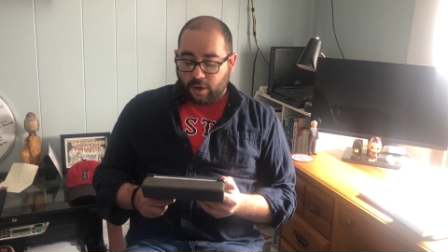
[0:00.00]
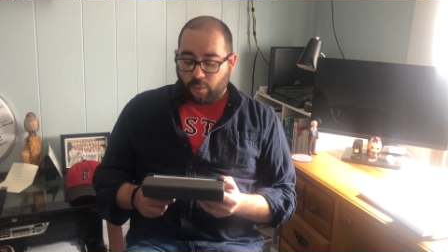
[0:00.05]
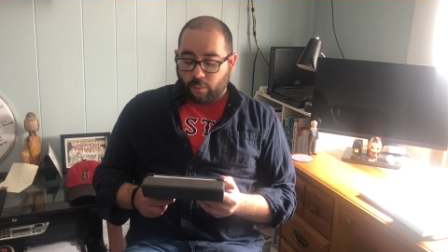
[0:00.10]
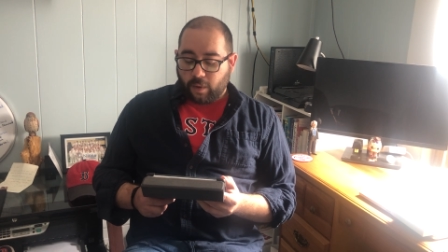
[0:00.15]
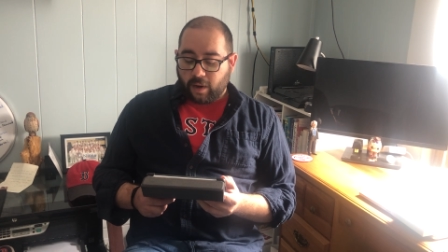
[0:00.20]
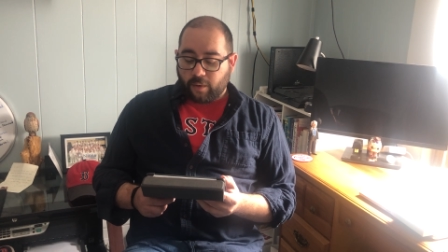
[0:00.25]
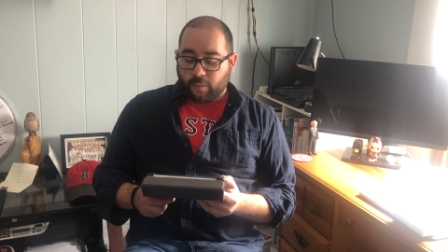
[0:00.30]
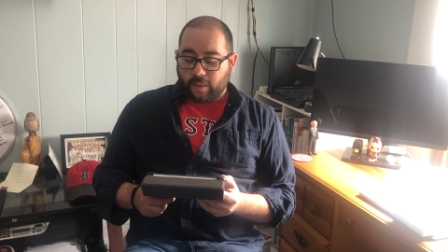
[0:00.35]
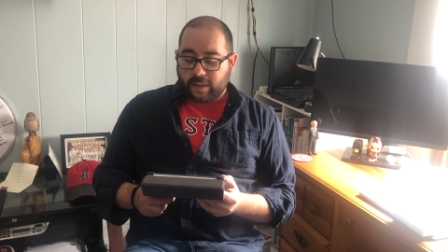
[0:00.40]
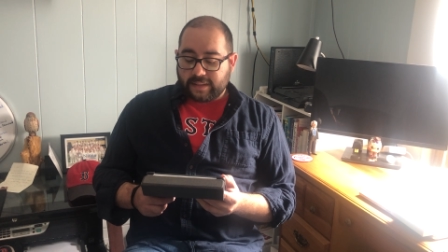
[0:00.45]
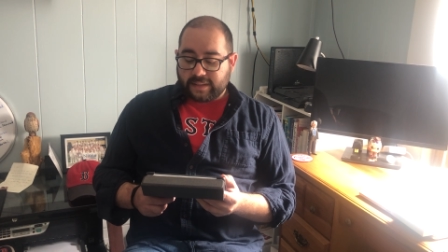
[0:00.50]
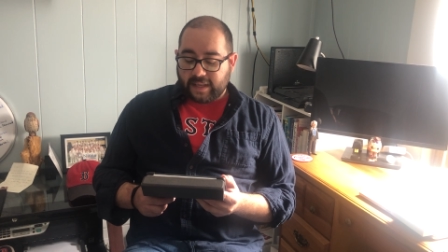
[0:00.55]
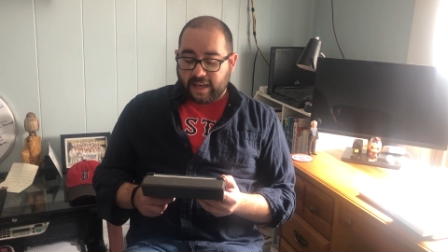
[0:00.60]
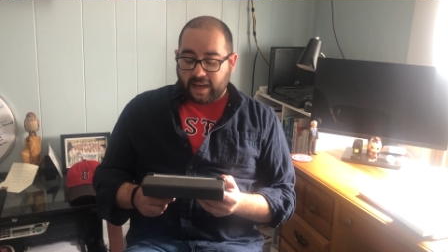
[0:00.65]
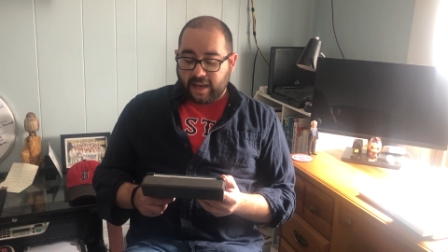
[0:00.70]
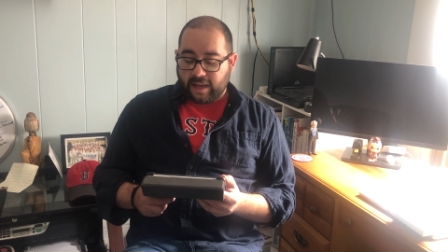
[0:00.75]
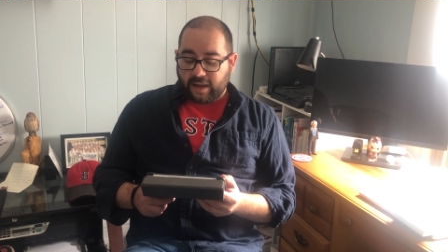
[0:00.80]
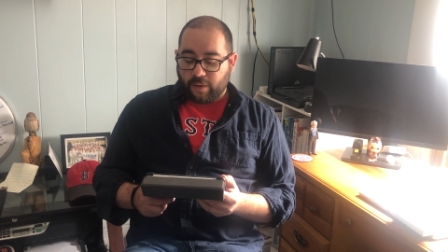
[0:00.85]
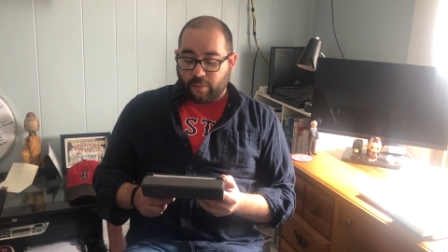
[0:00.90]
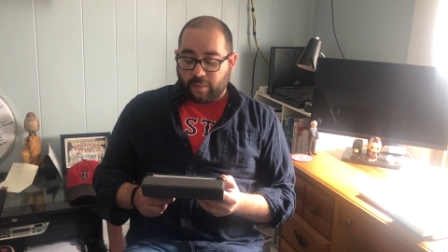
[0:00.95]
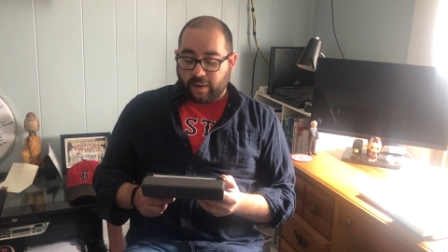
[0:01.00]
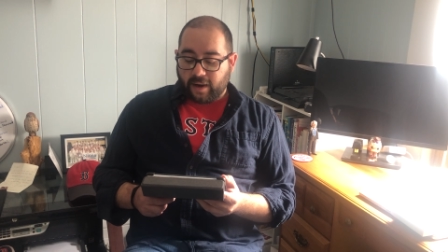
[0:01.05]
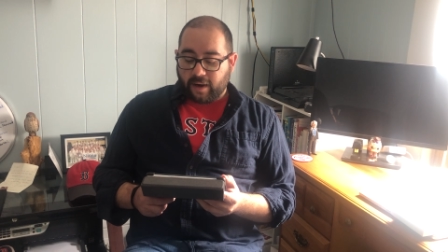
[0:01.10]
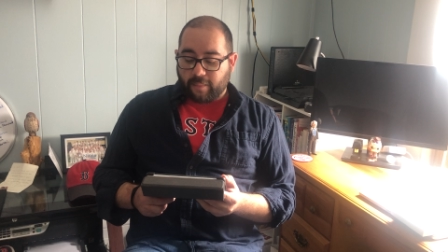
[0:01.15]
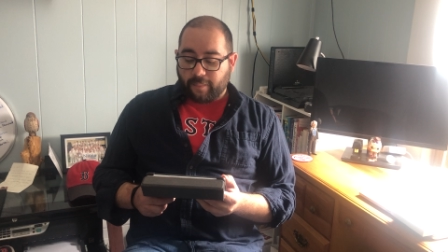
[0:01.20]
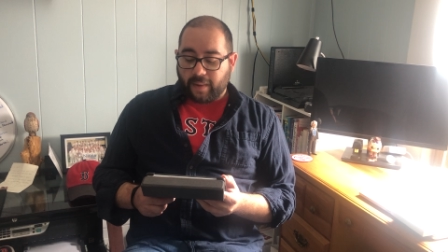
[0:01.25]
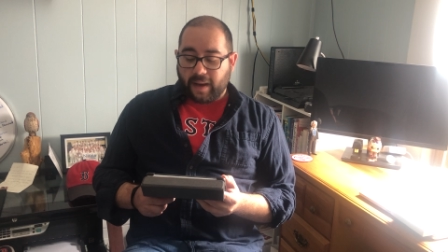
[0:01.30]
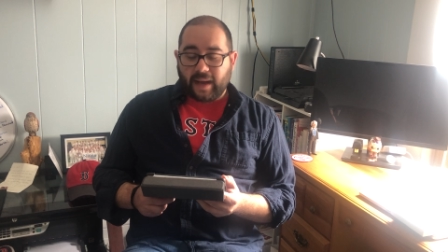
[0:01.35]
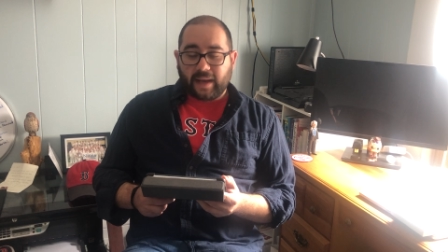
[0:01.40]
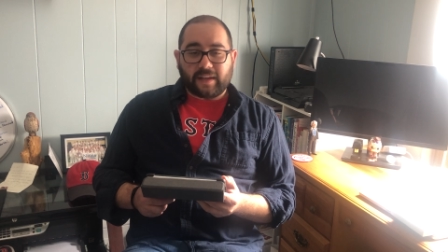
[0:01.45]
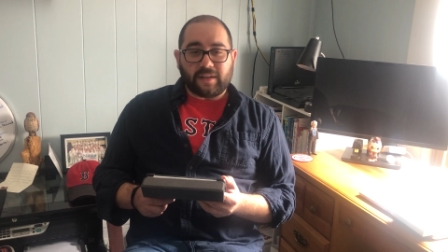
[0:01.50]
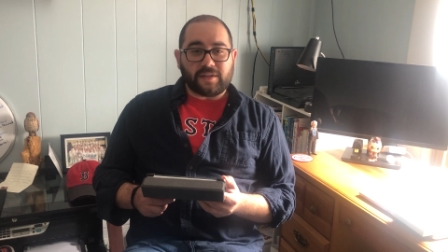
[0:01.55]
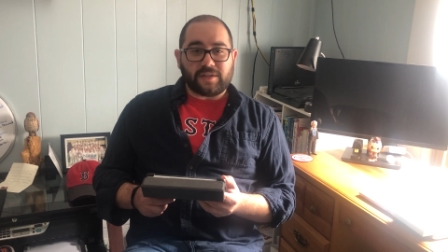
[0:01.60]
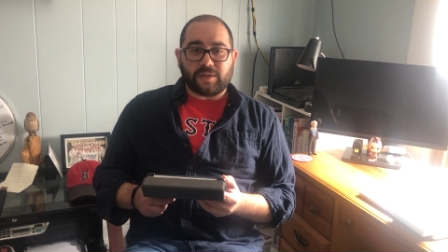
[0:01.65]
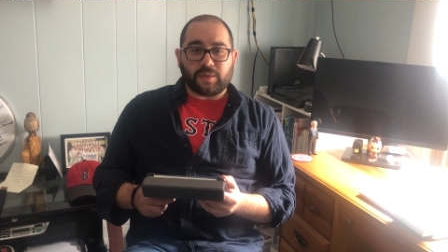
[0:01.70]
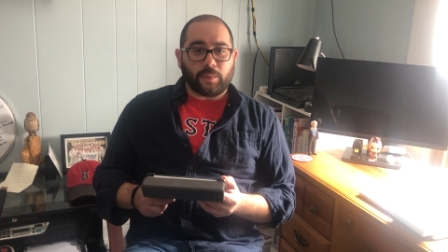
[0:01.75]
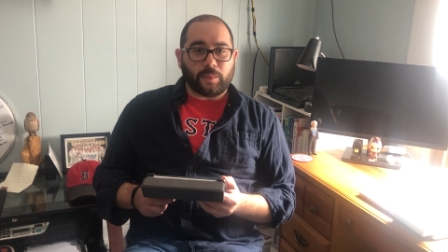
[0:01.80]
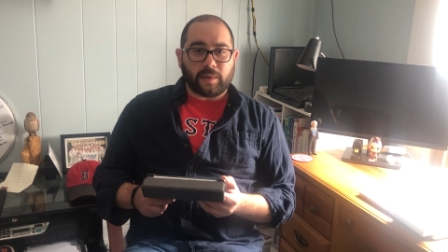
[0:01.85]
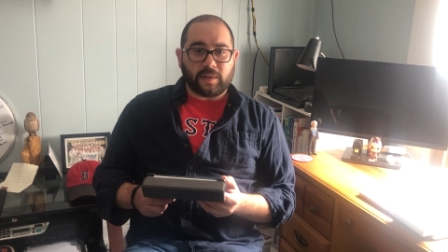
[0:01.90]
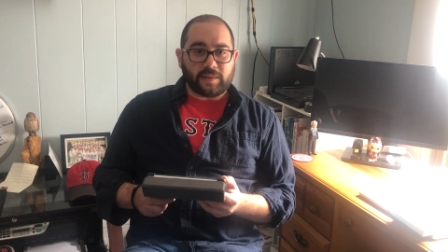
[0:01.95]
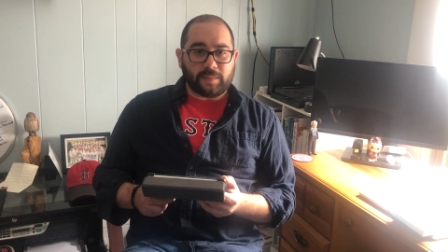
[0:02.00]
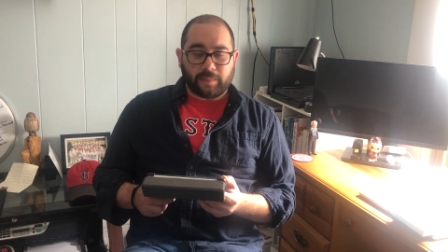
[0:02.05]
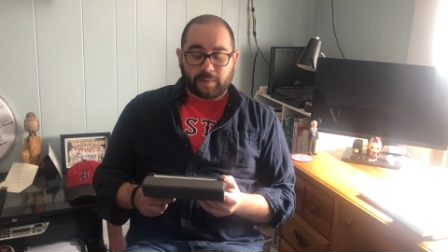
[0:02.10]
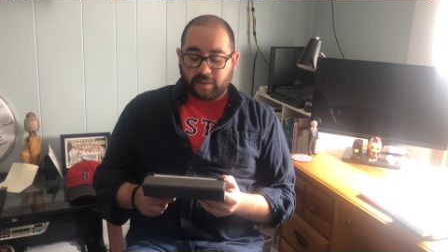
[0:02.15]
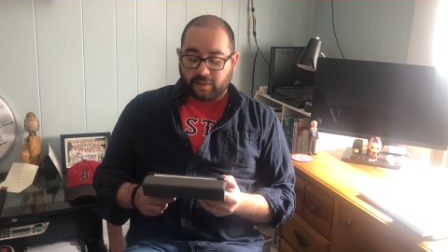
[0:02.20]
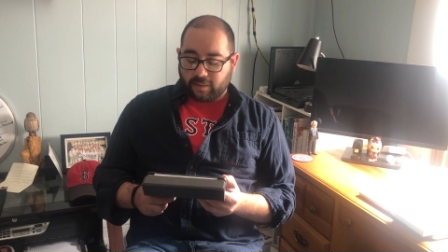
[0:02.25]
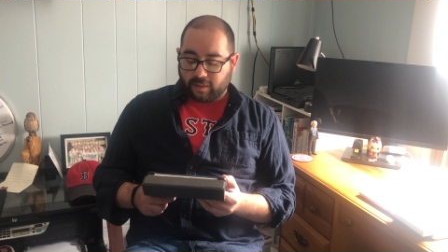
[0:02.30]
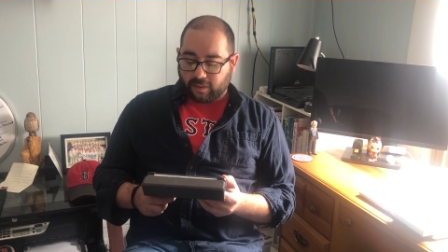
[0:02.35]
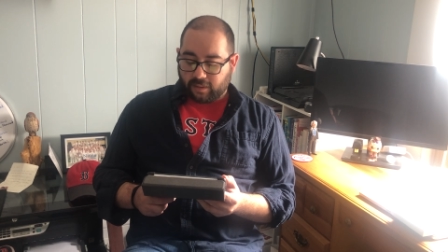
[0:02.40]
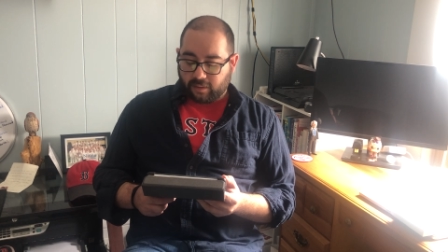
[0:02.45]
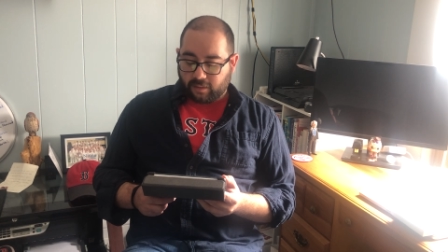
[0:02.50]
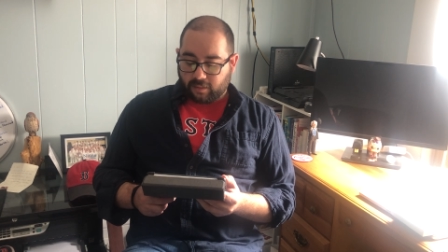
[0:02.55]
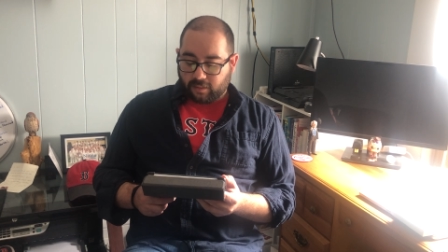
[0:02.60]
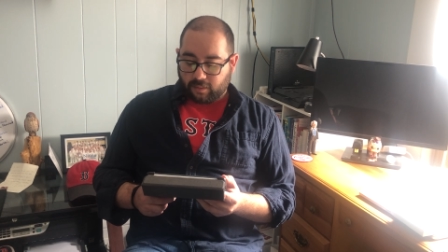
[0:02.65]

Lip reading: Where was I when our minds weren't broken?